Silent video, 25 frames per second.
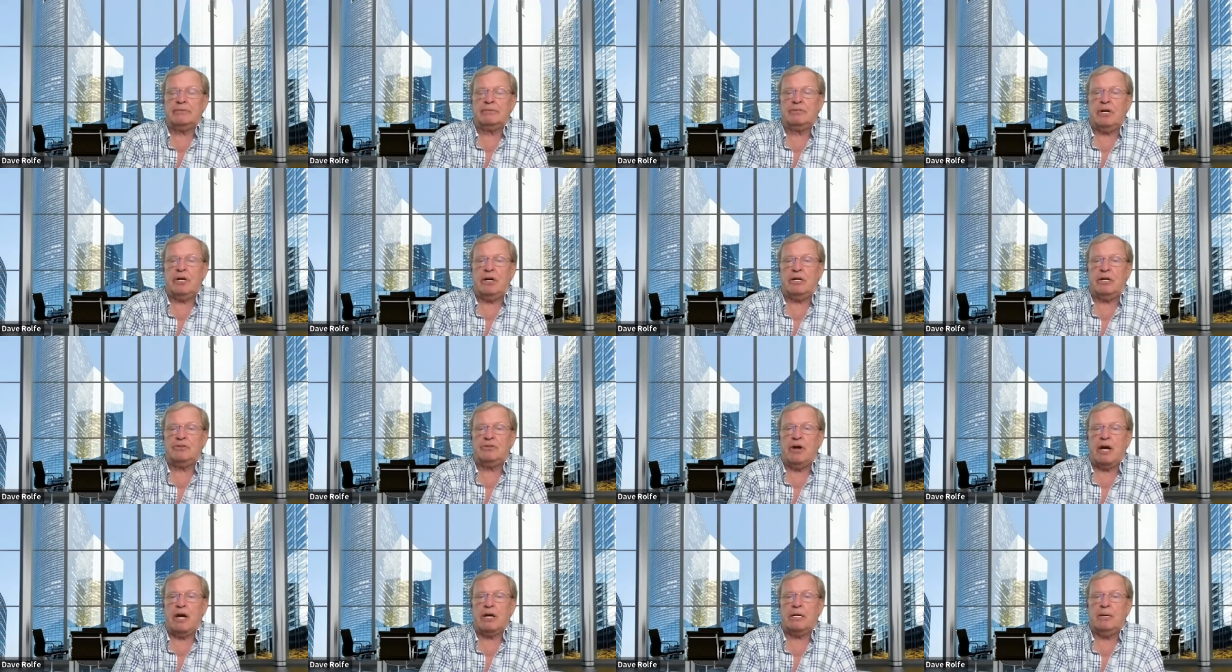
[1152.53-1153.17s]
ta
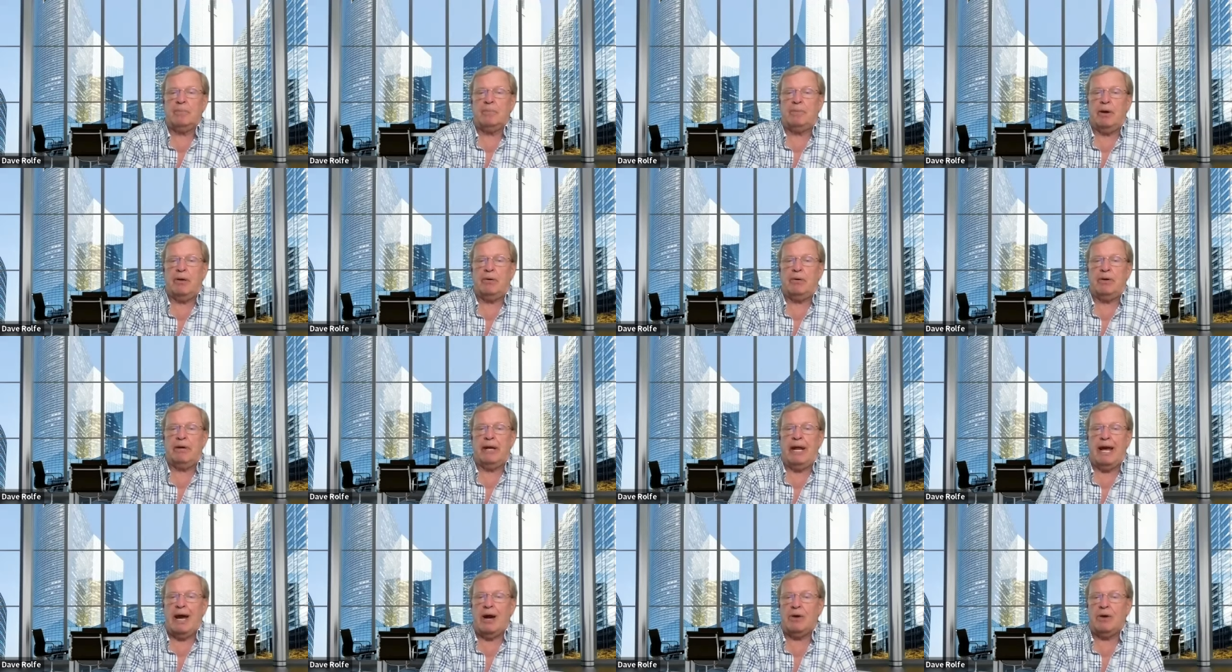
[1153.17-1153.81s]
talk about
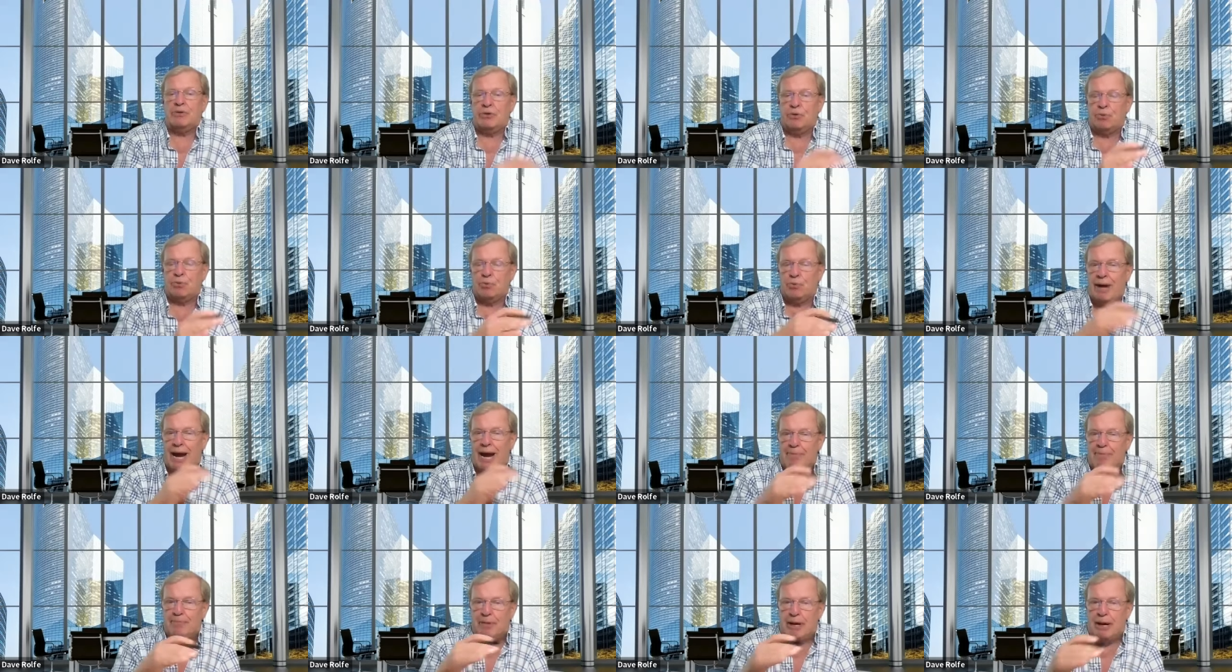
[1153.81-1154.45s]
it, how to
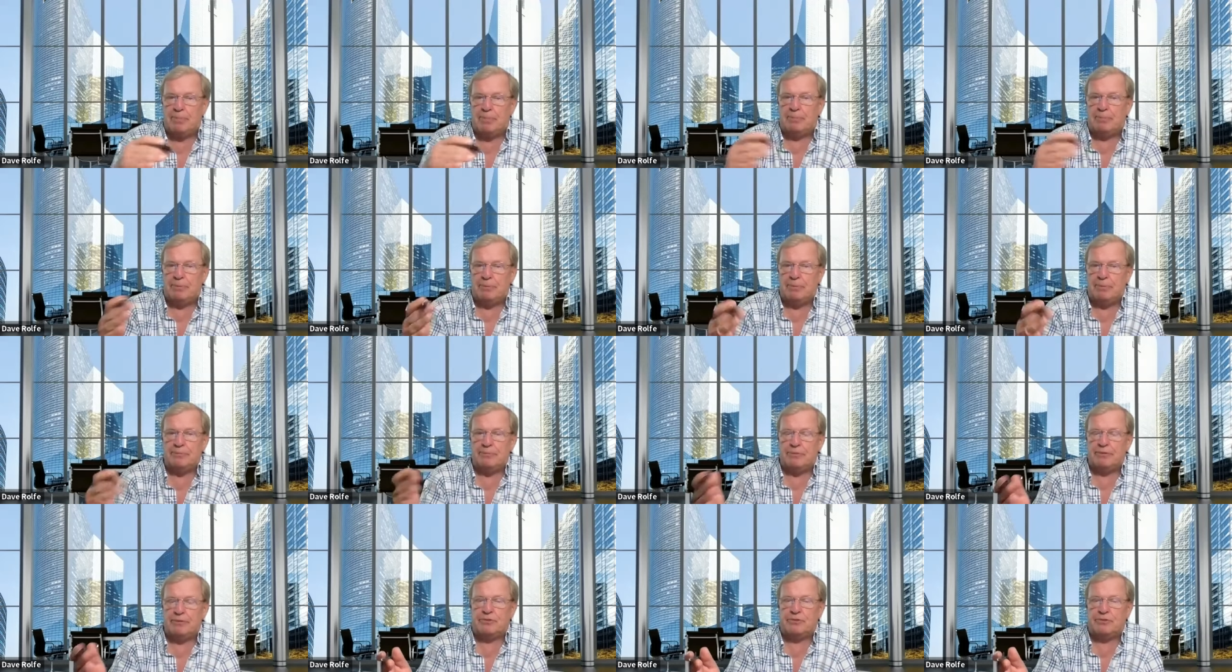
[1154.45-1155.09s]
wrap up
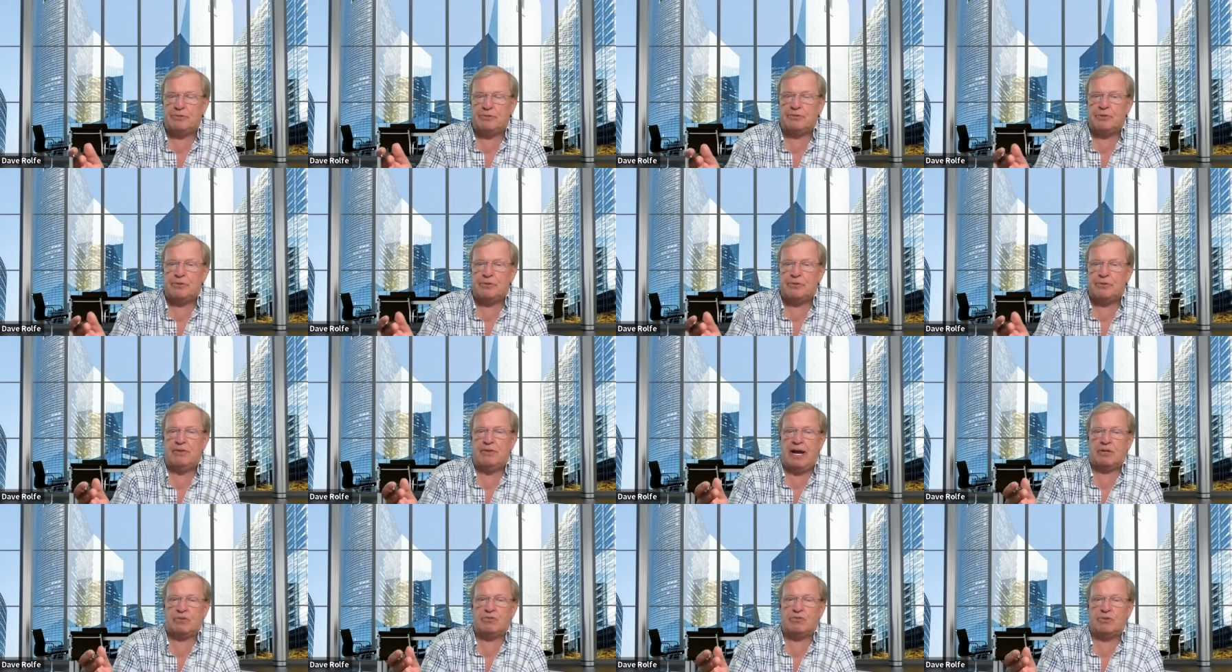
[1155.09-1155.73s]
the
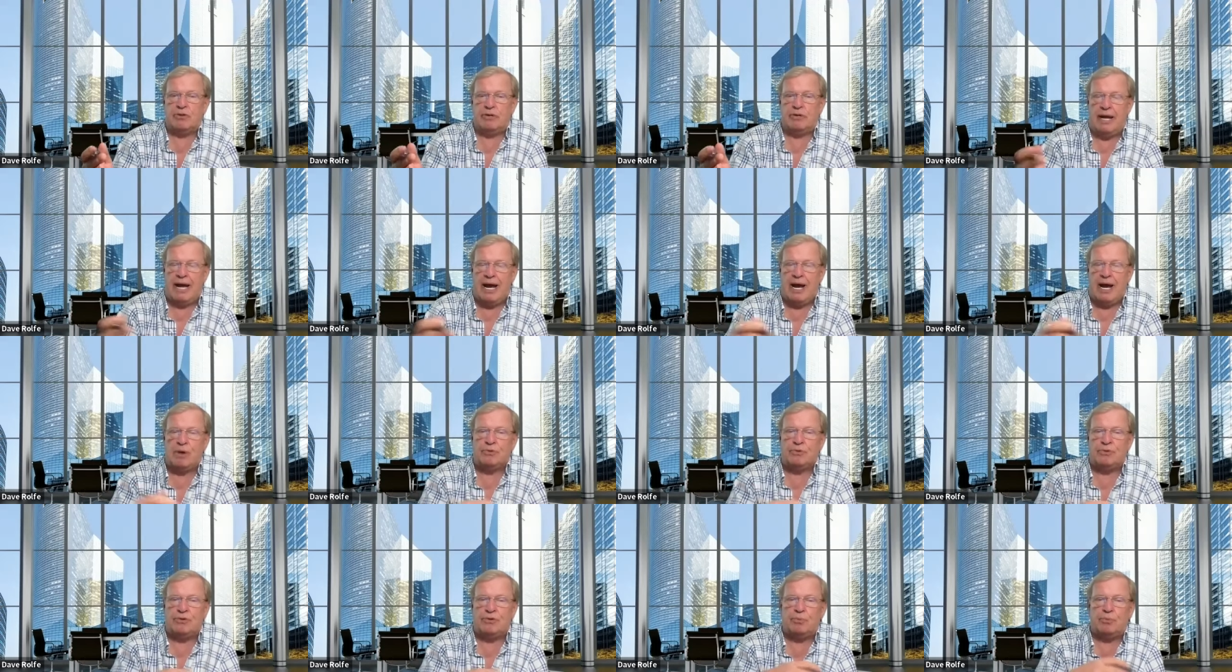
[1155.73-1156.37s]
transaction,
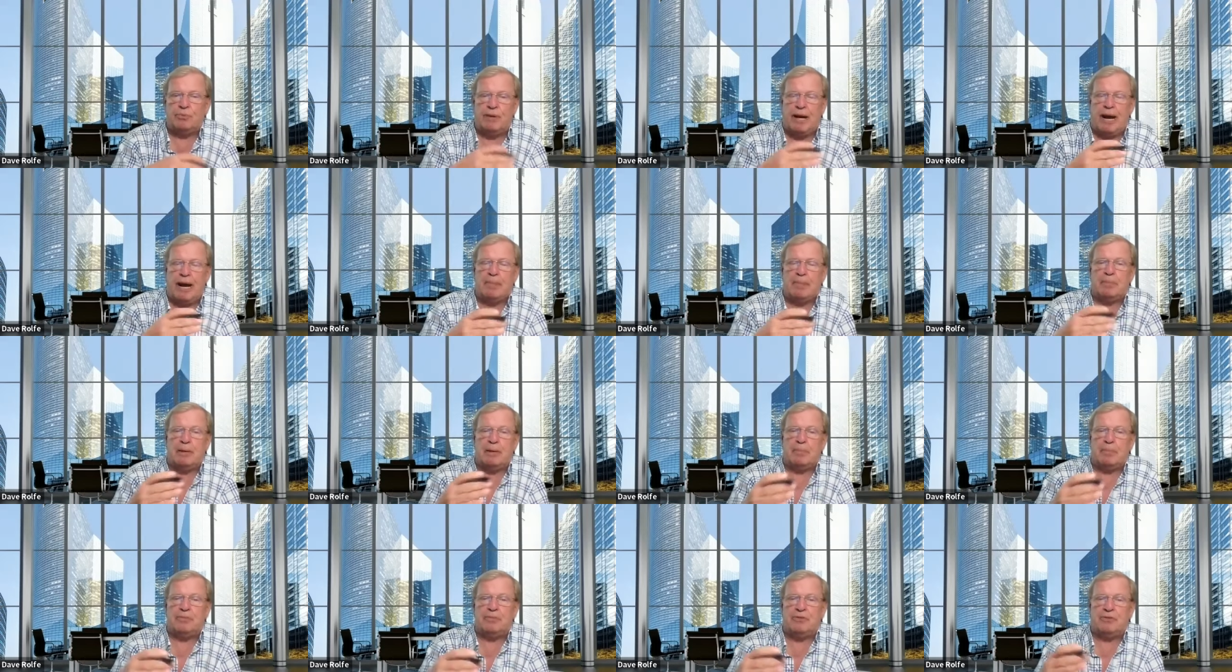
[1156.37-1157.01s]
how to
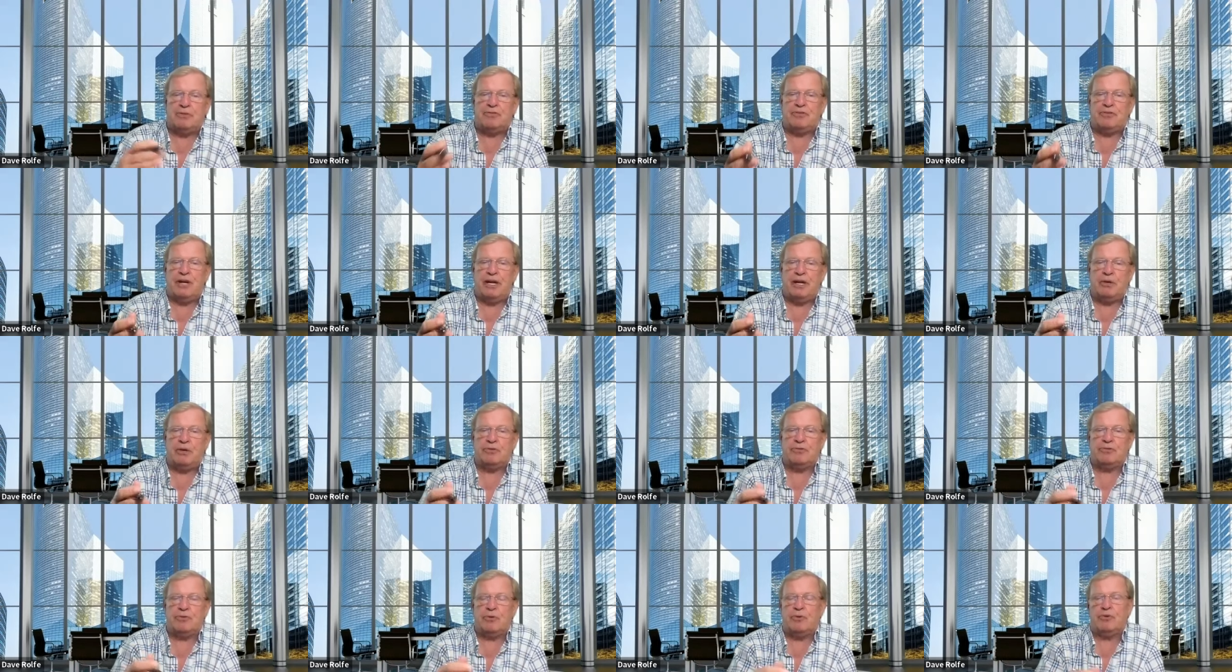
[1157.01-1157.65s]
wrap up the
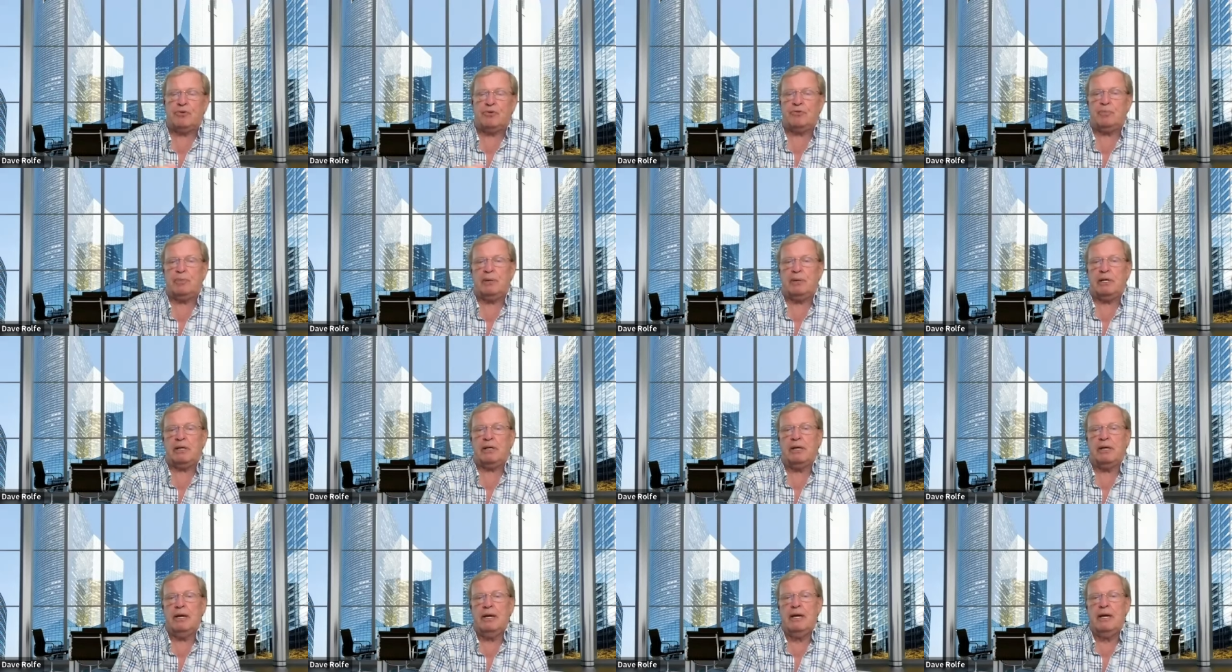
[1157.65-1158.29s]
sale, so to
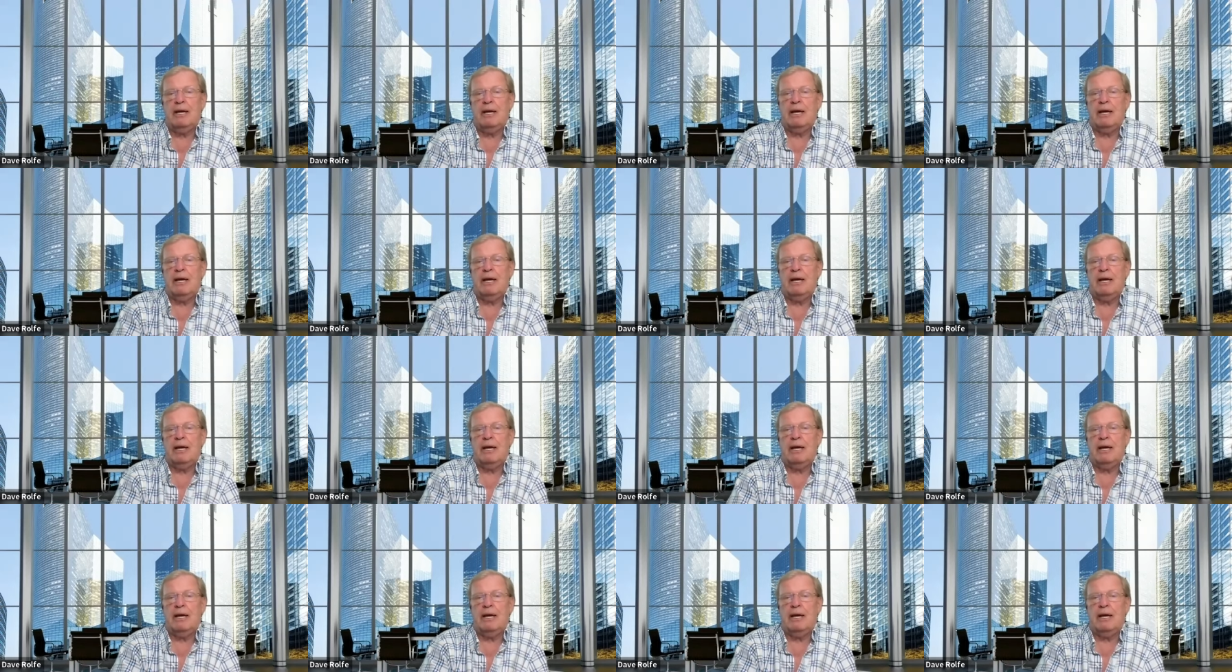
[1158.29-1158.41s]
speak,